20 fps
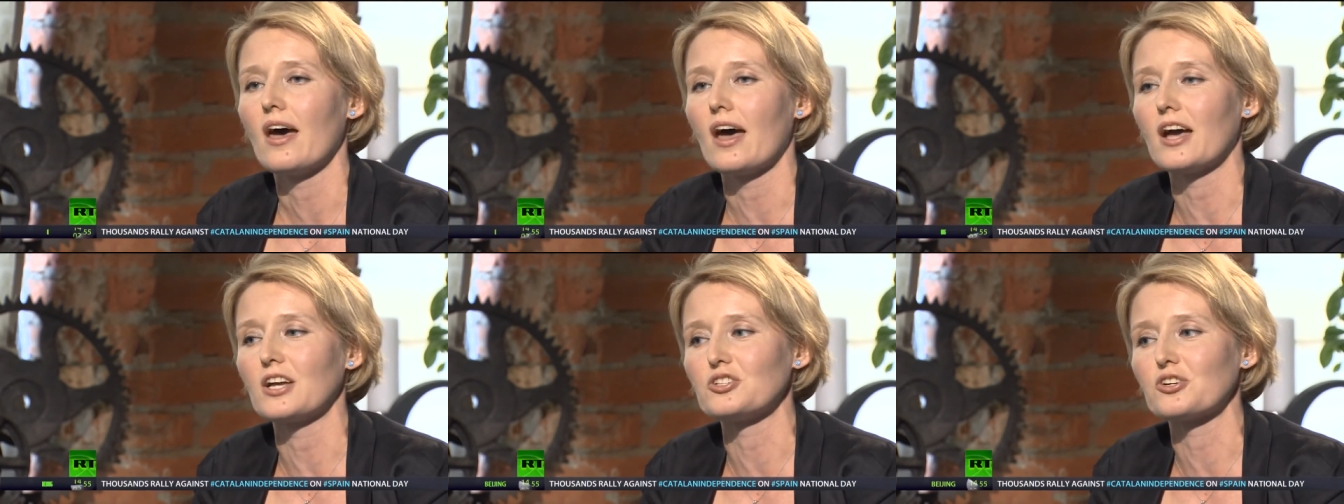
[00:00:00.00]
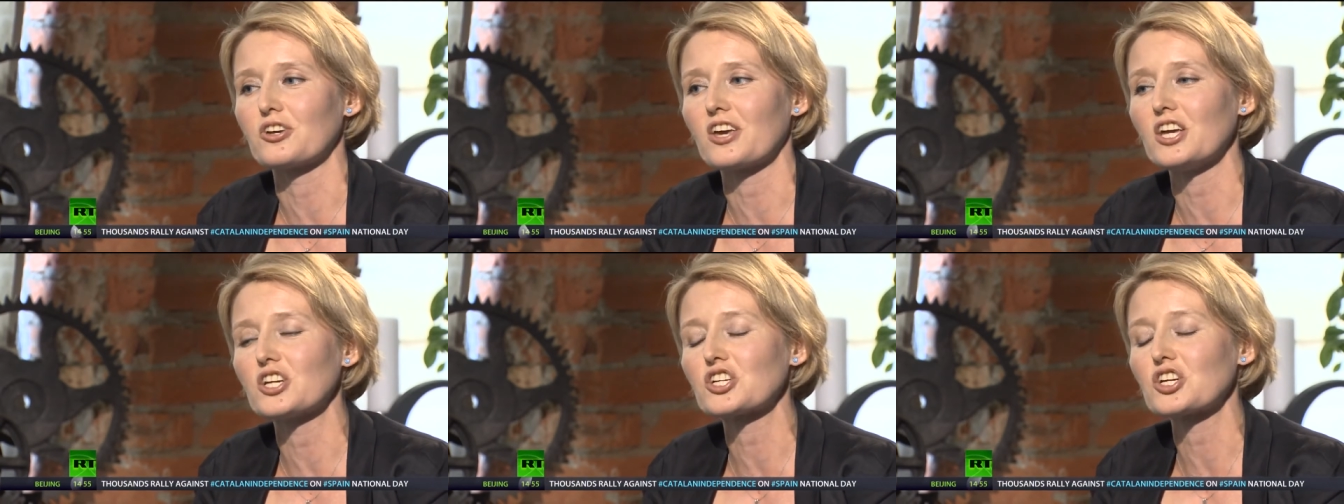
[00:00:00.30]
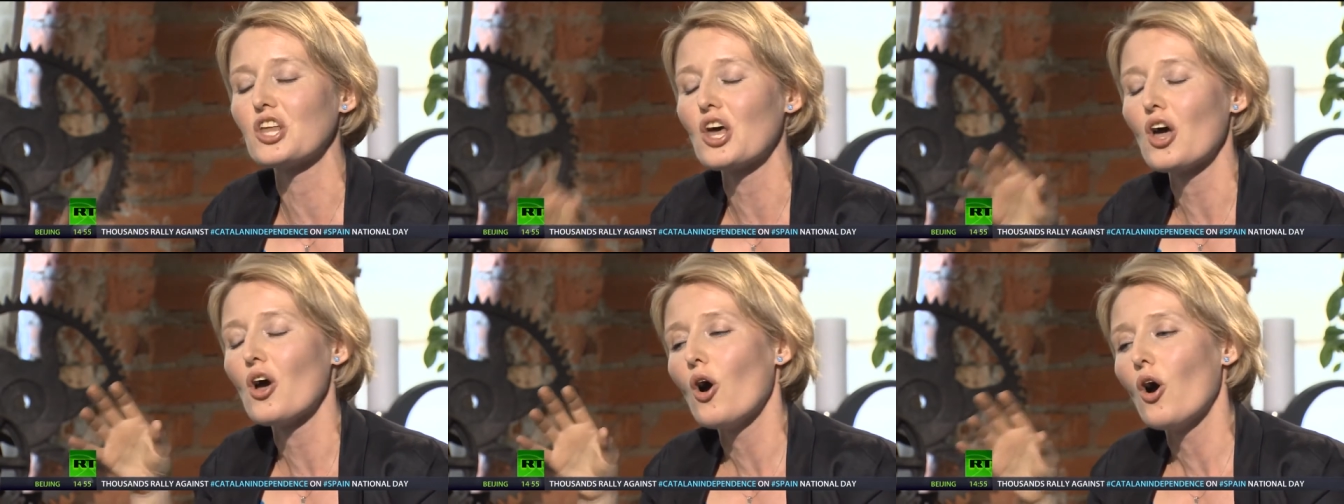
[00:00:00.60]

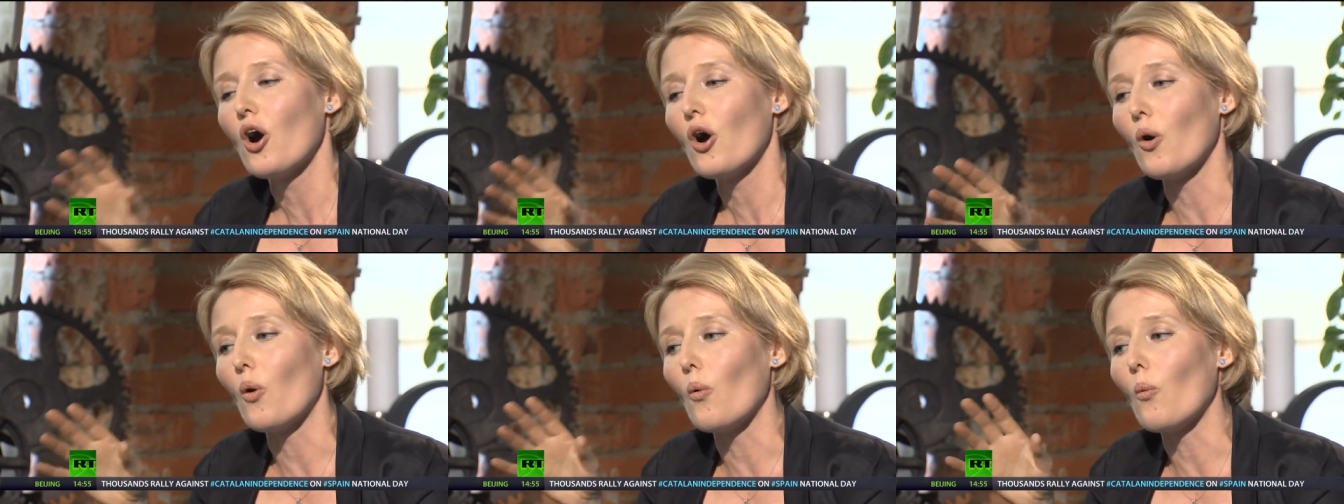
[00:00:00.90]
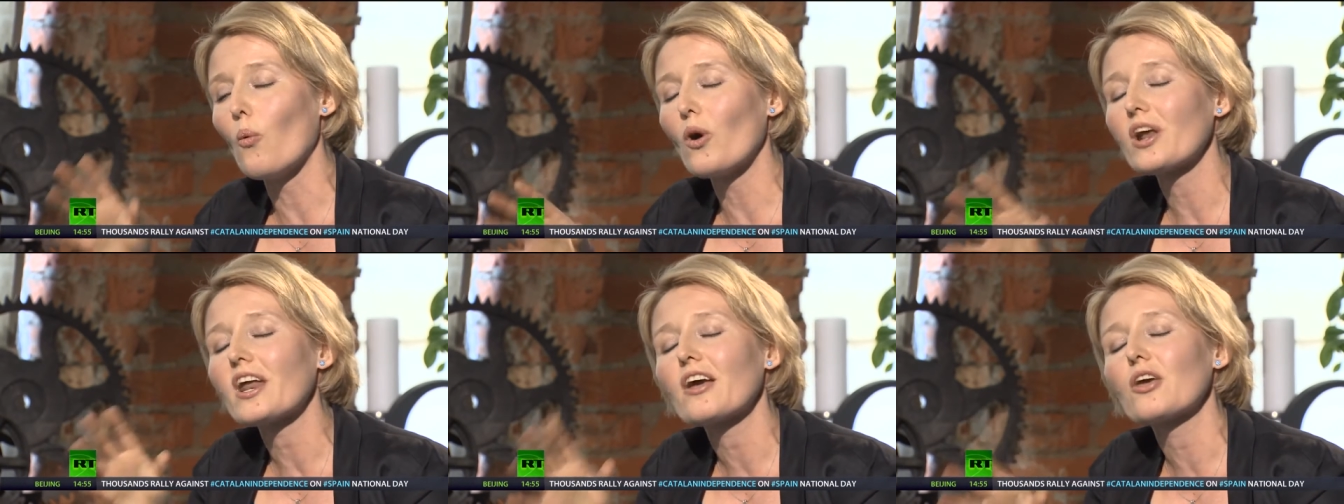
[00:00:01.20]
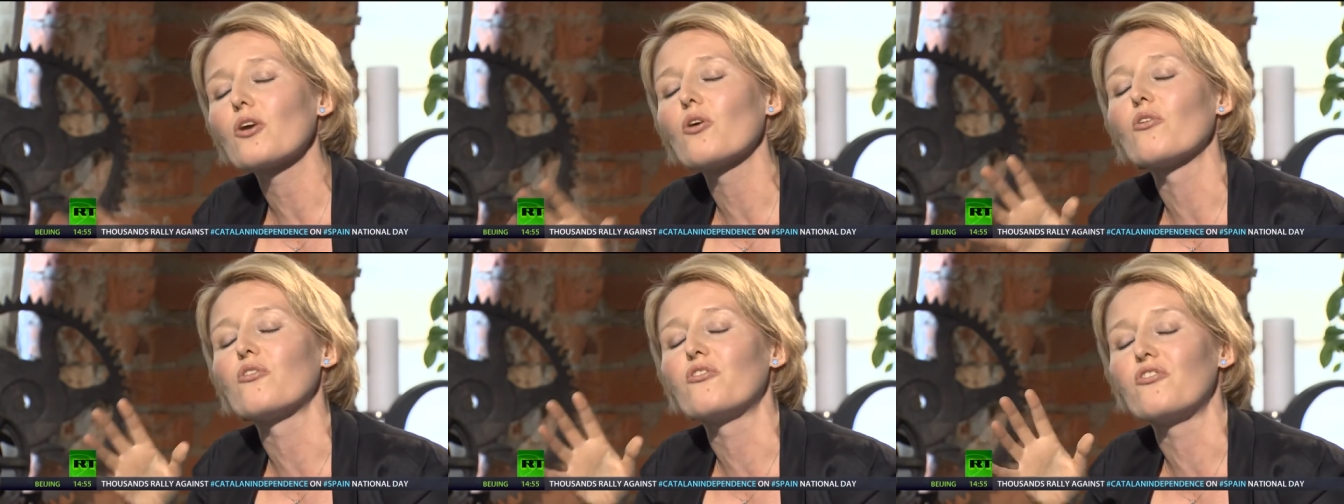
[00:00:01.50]
education. What are
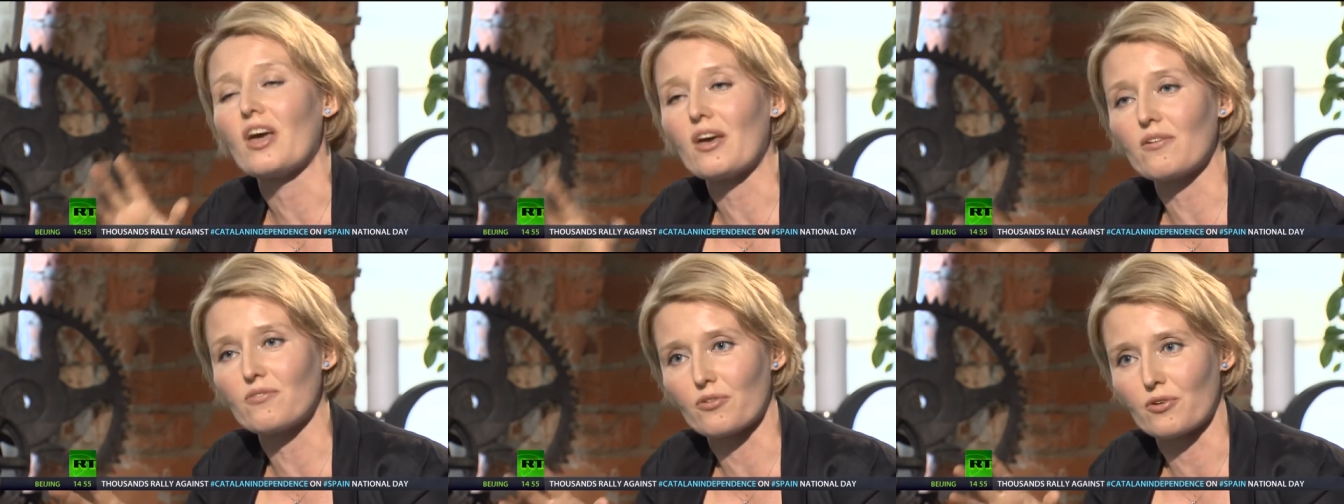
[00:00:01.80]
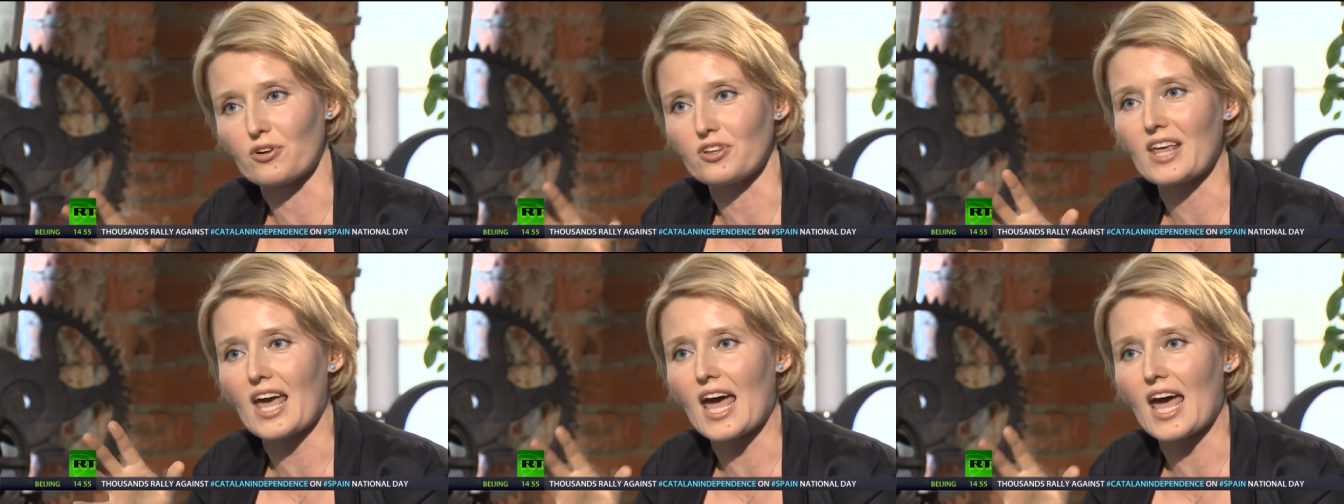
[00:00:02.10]
your favorite